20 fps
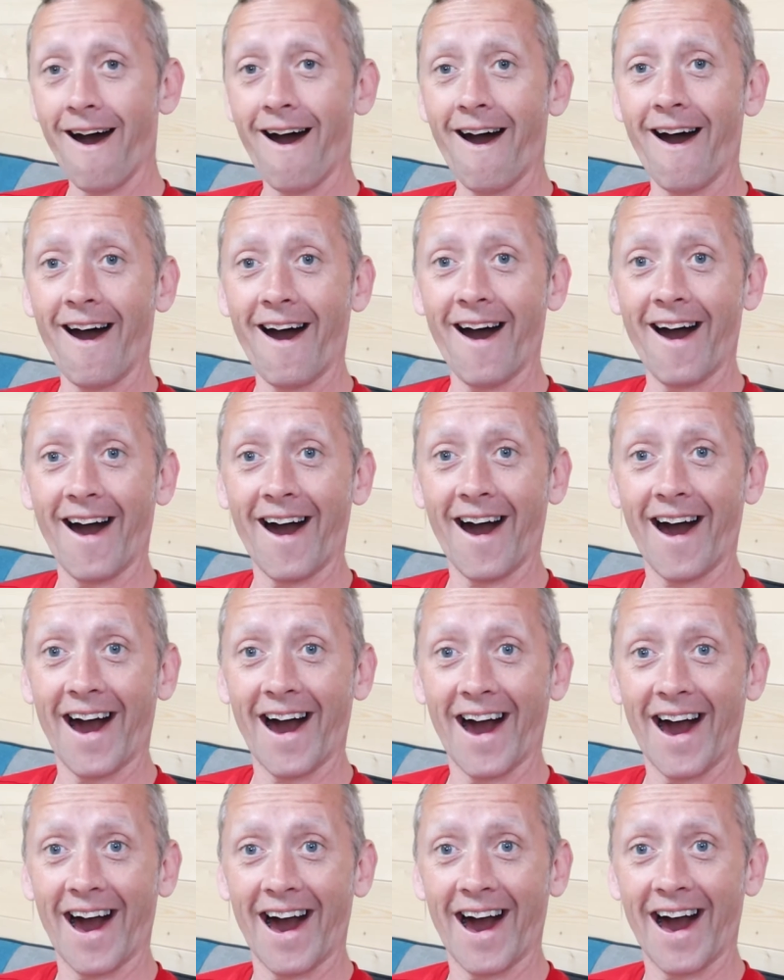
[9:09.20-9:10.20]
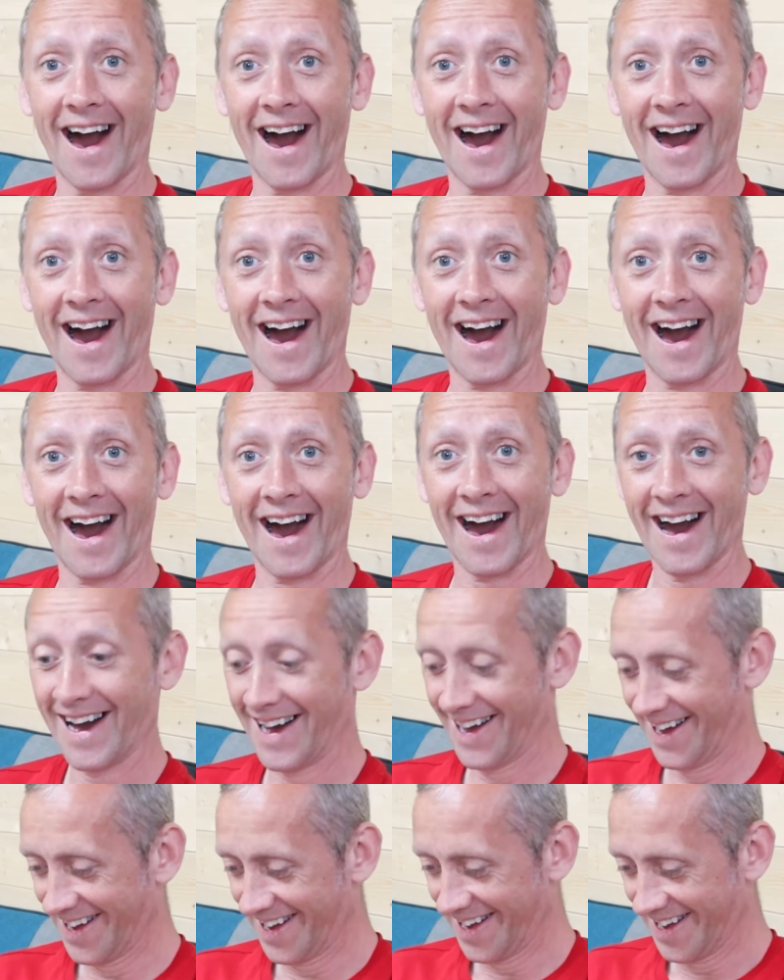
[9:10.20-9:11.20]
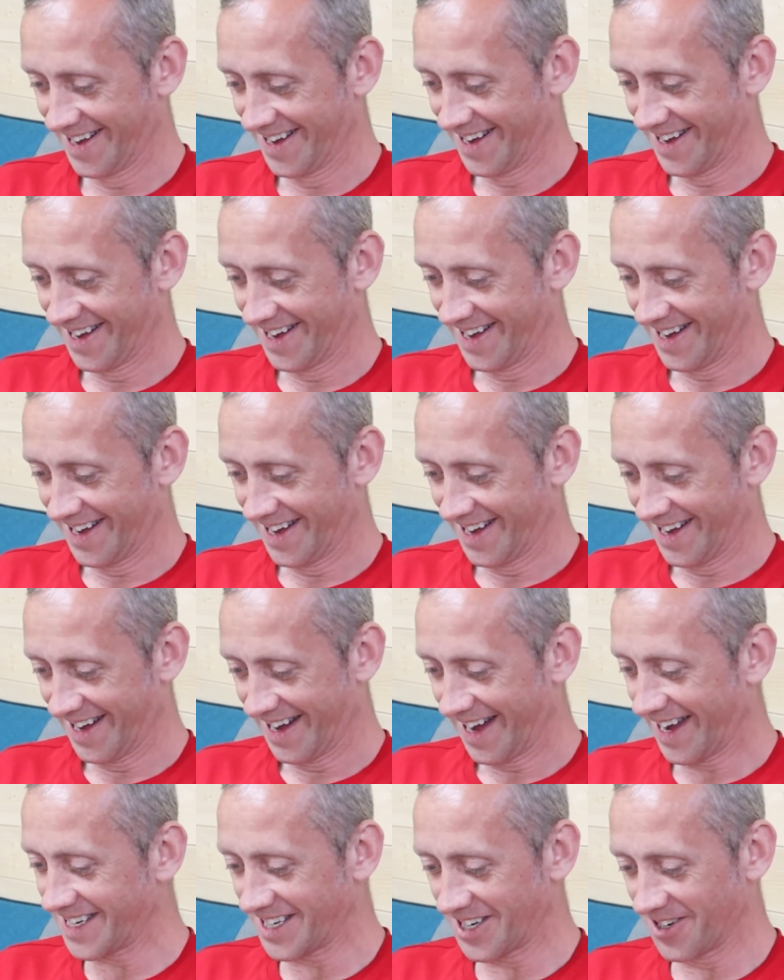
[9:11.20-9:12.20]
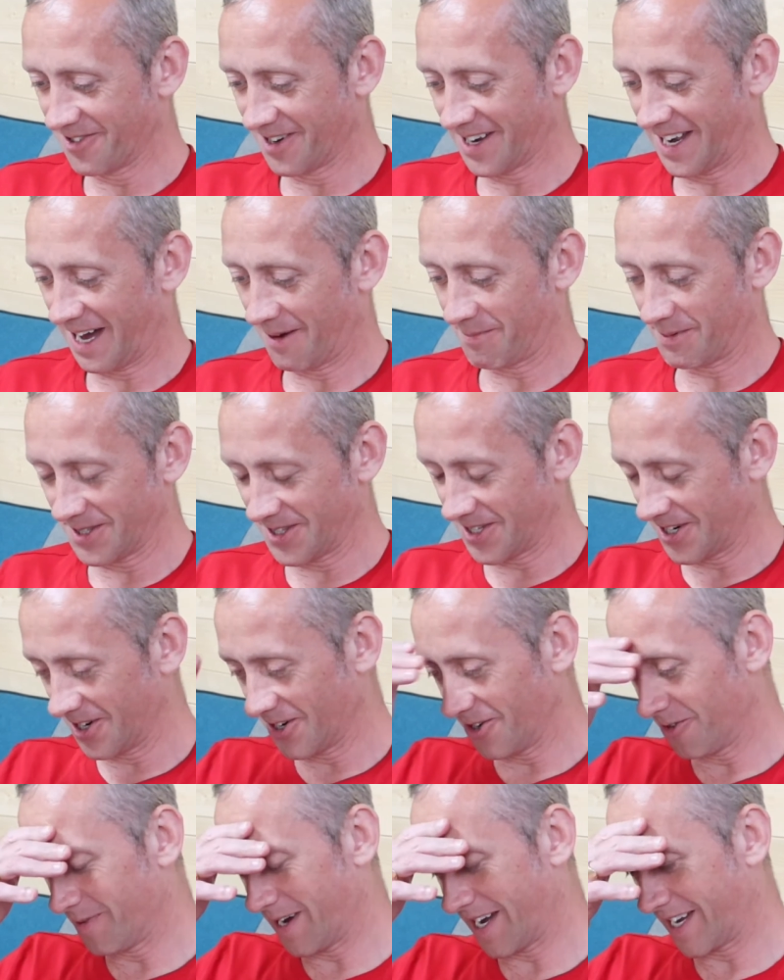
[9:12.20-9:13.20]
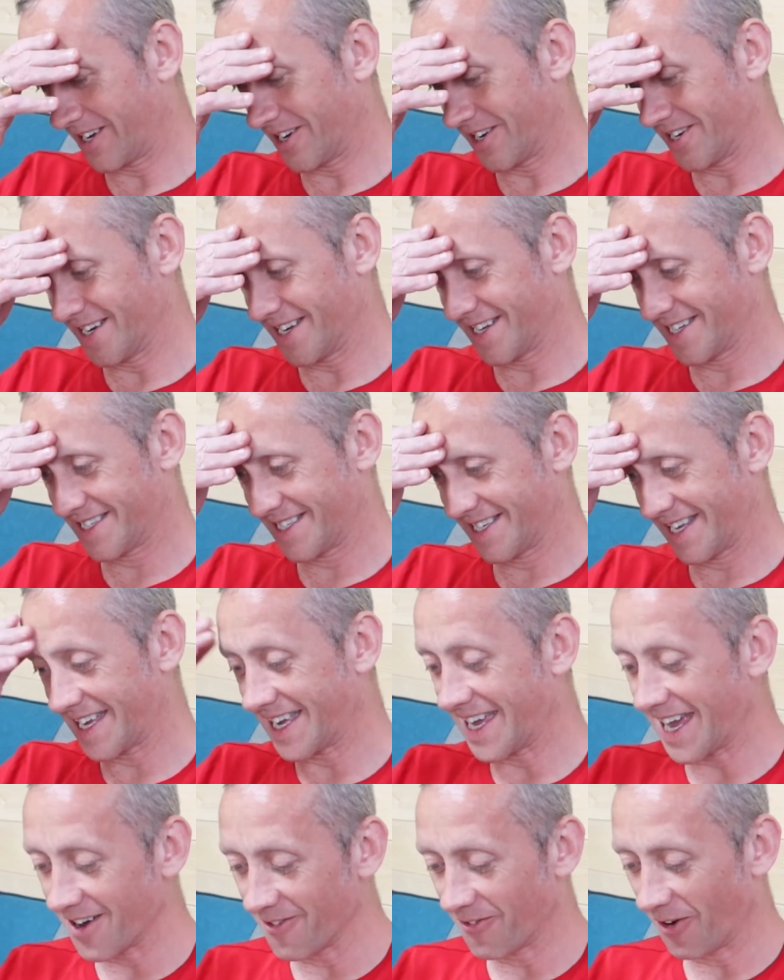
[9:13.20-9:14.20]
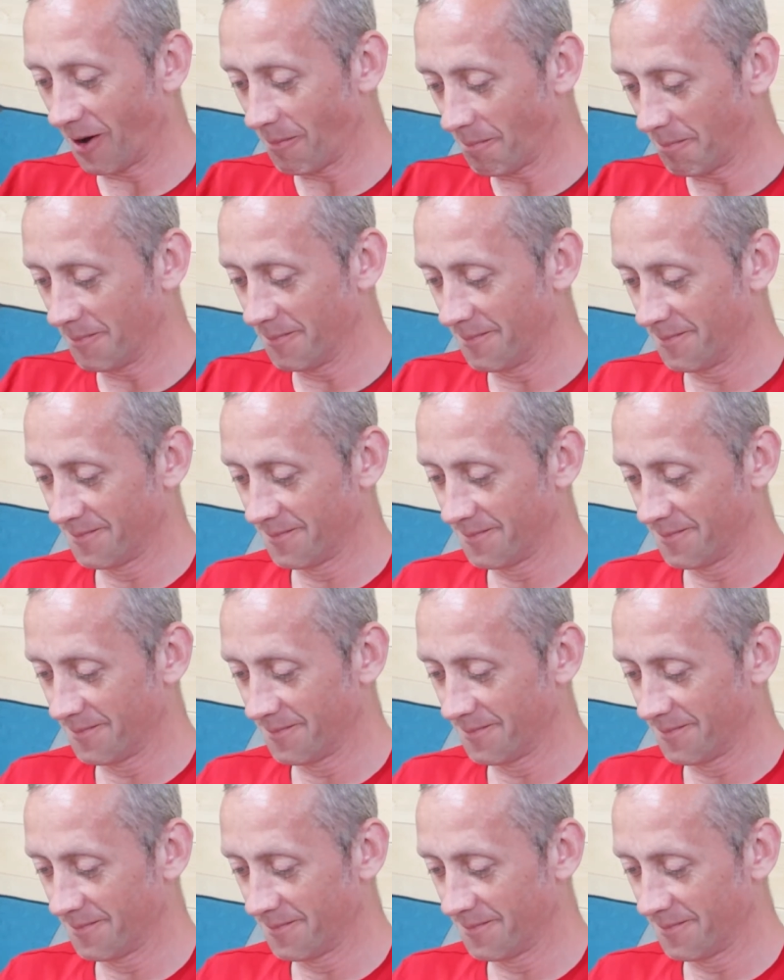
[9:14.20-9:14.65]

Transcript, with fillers: I don't know what happened there. Oh my goodness. He gave up.